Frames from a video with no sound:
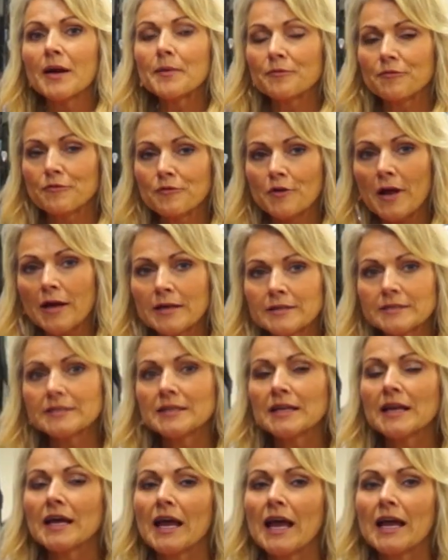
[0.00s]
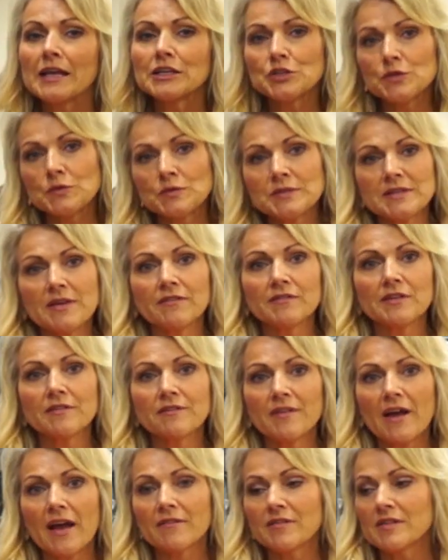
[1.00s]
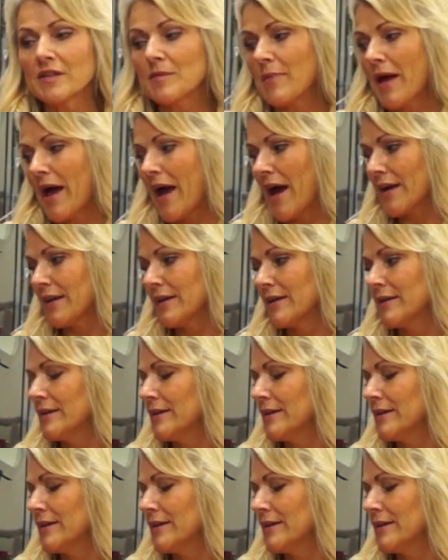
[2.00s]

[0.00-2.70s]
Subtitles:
up front and $275 in the back.